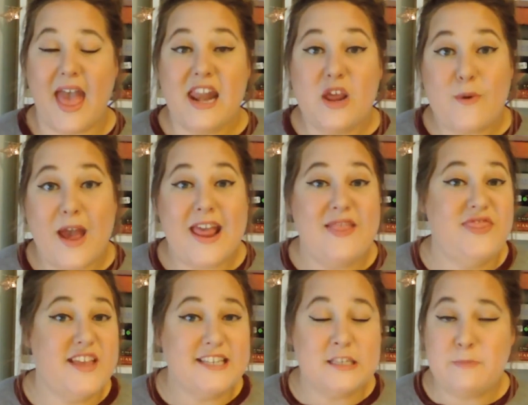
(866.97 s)
Anyway,
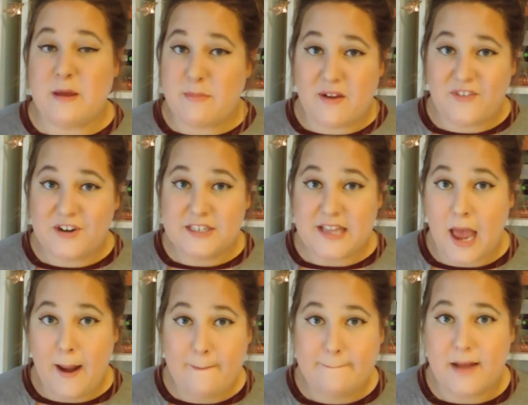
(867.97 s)
this has been my first
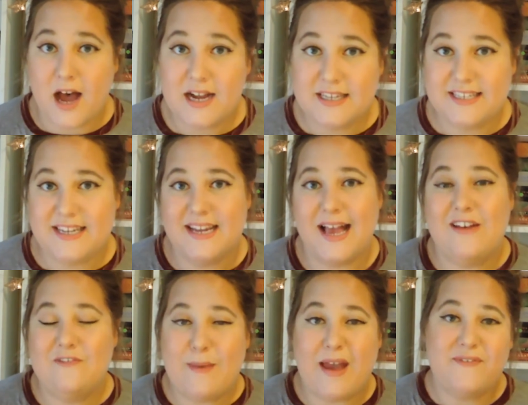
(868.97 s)
unboxing
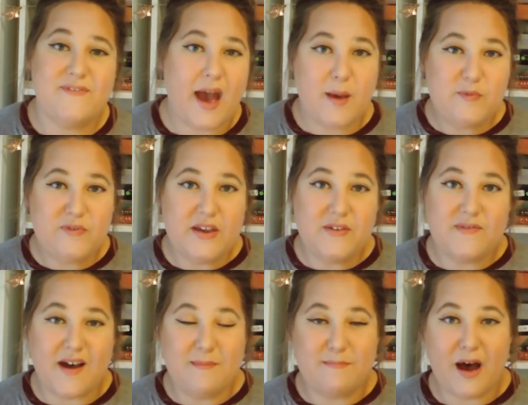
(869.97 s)
of my
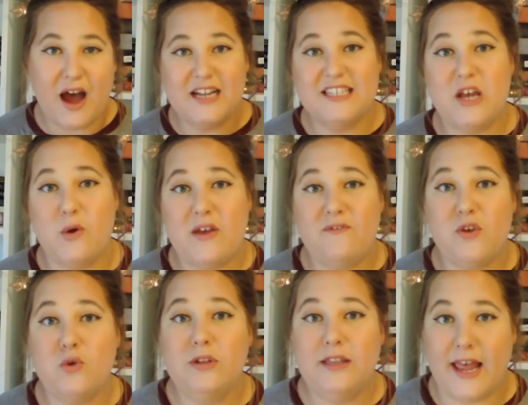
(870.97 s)
FabFitFun box. So
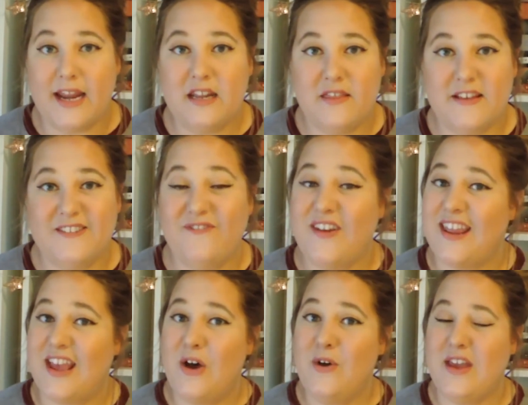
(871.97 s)
if you liked this
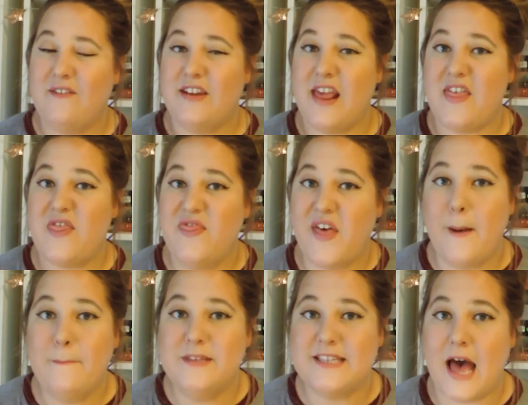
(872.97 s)
video, give it a
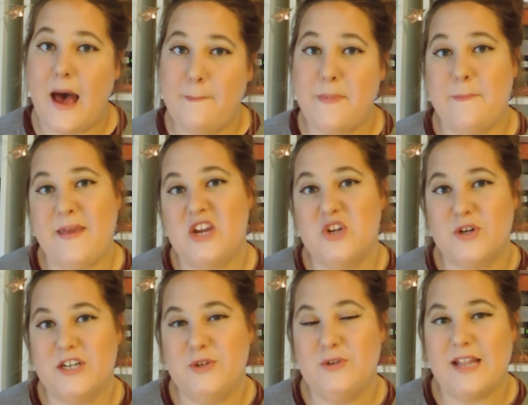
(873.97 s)
thumbs up. Be
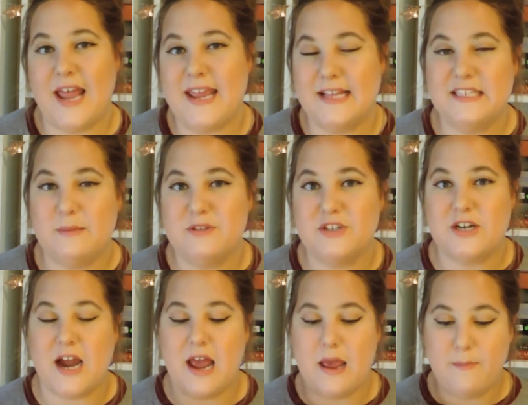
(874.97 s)
sure to like and
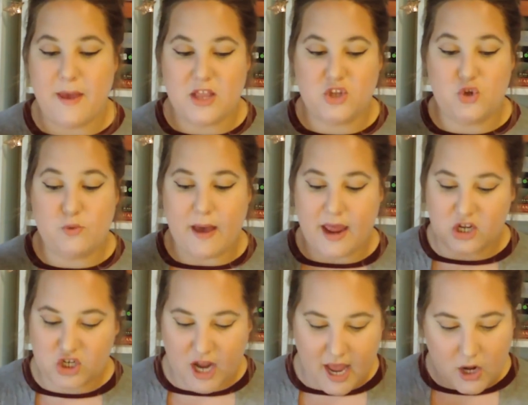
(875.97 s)
subscribe to
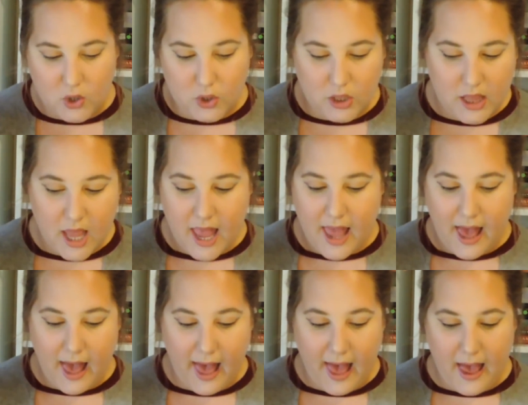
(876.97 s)
my channel.
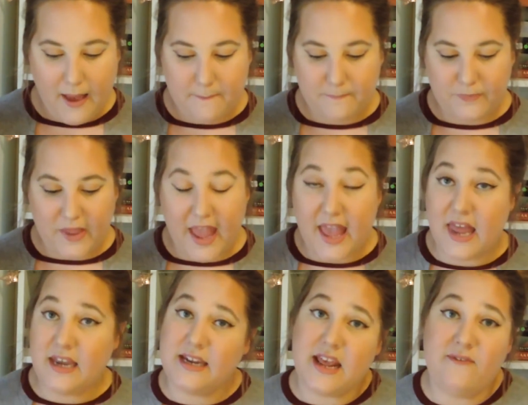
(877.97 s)

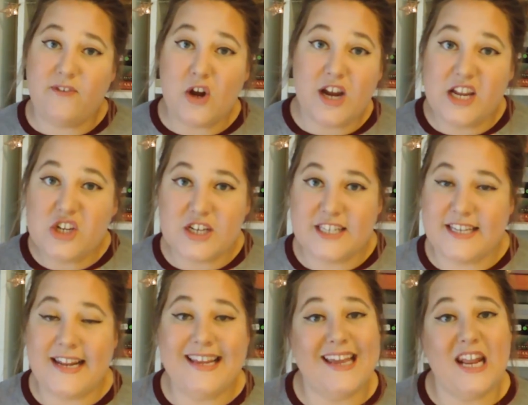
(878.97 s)
And if you're
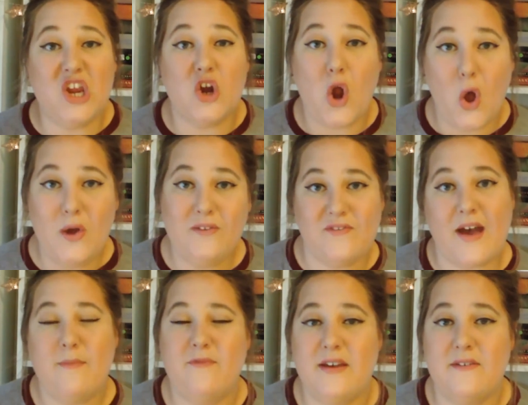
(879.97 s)
interested in getting your own
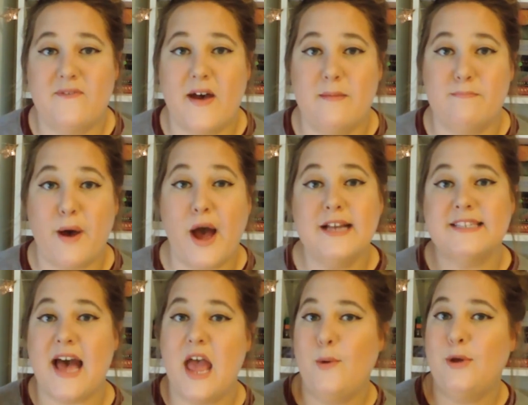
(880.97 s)
FabFitFun
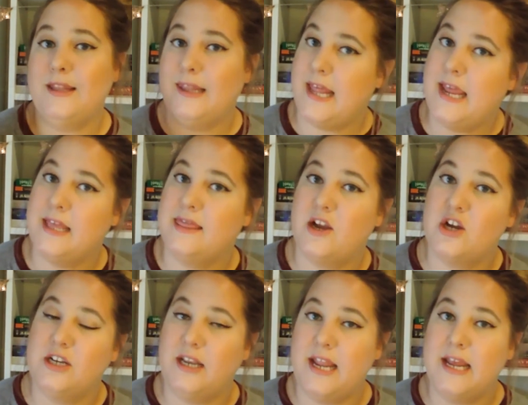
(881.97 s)
box, I will link
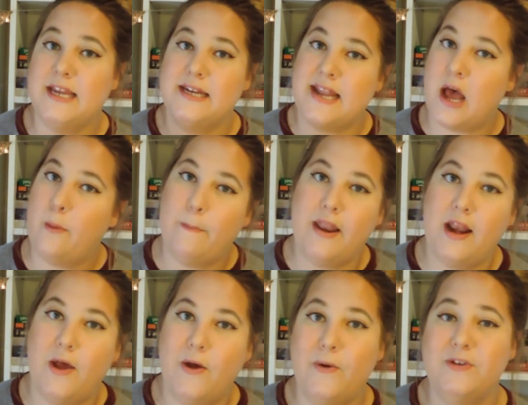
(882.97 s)
their link down
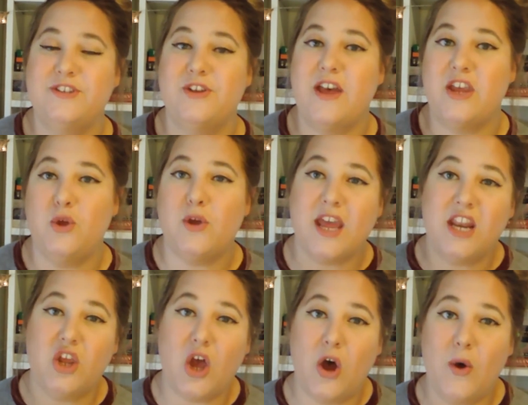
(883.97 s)
below so that you
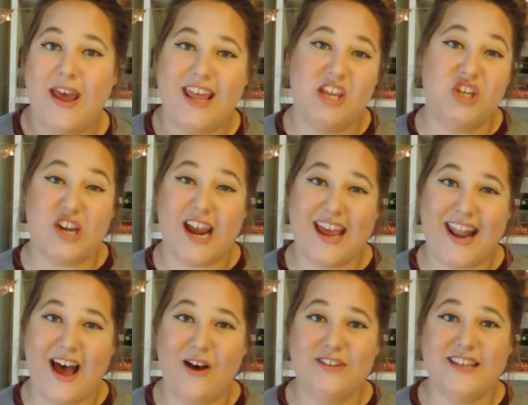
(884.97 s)
can go and check
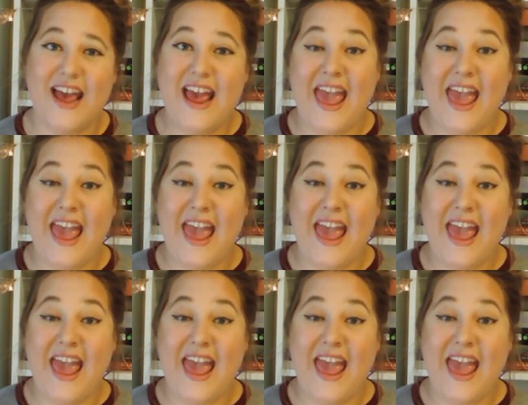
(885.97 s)
it out.